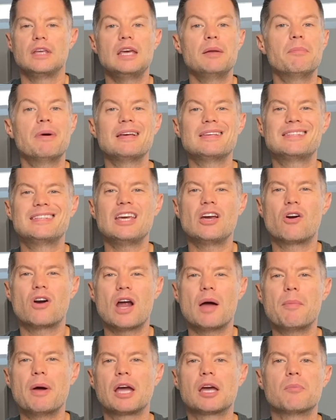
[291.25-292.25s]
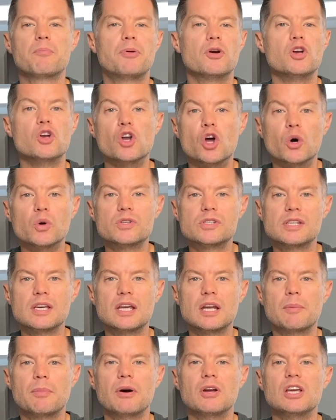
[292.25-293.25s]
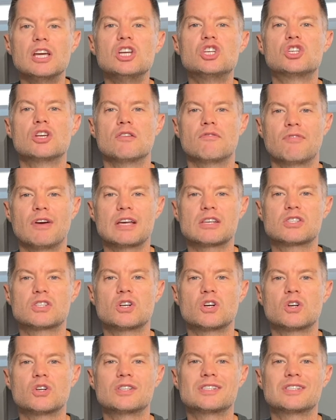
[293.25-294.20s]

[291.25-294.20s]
In my CRM, I can put notes in about each investor,